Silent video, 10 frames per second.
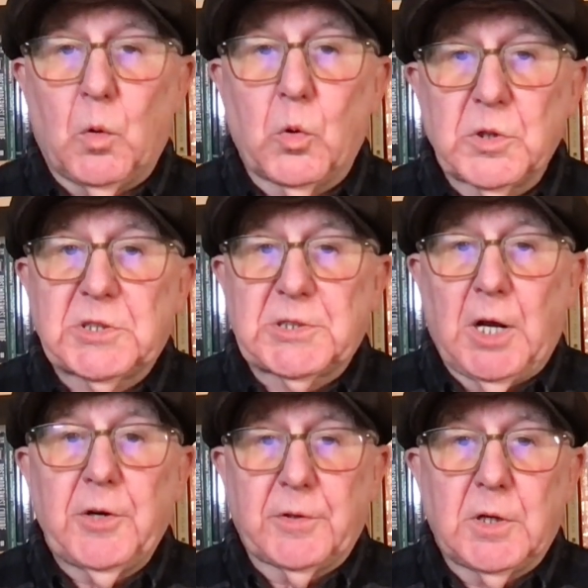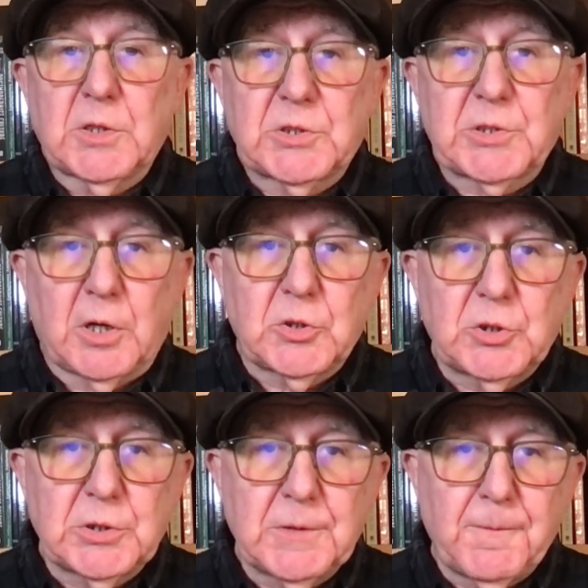or a son as
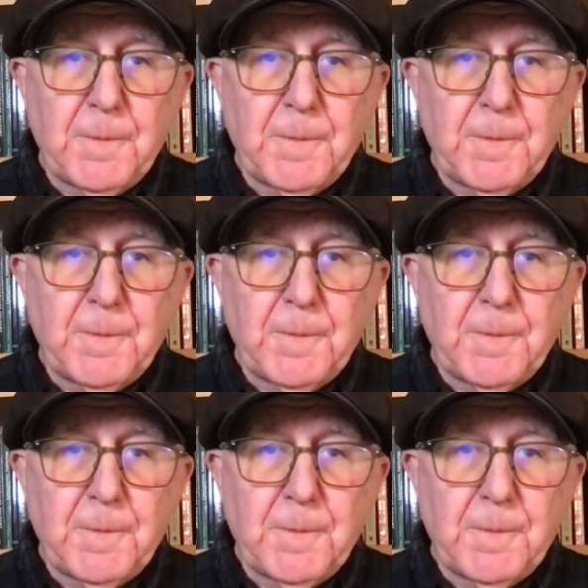such.